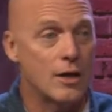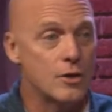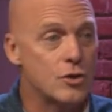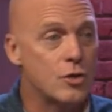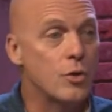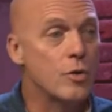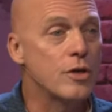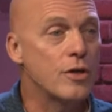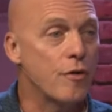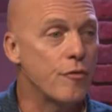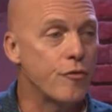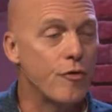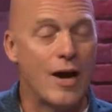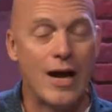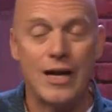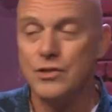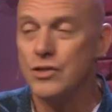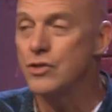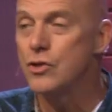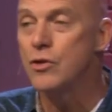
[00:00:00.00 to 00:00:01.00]
Tour de
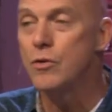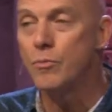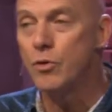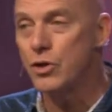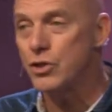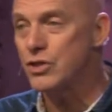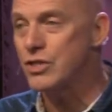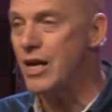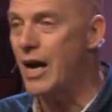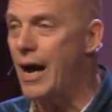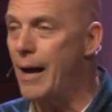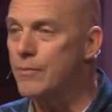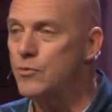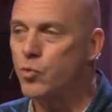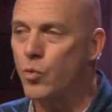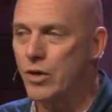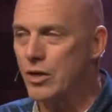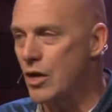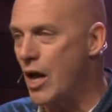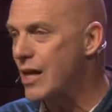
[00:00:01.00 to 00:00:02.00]
France numerous times,
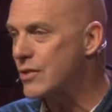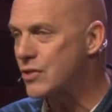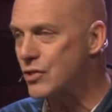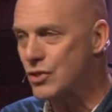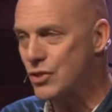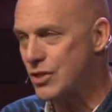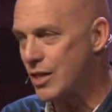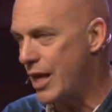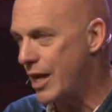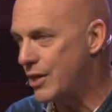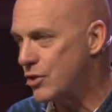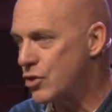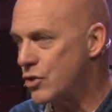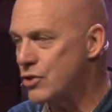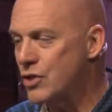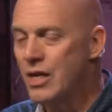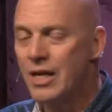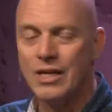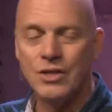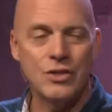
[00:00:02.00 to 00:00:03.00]
won lots of
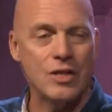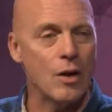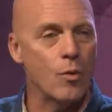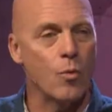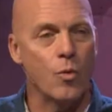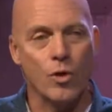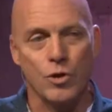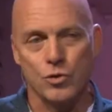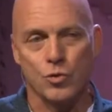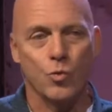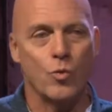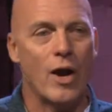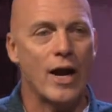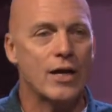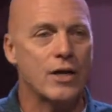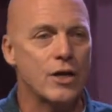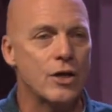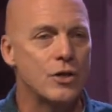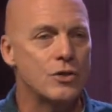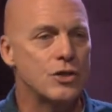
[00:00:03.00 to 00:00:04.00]
stages, set world
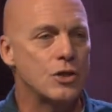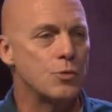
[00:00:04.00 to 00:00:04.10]
records.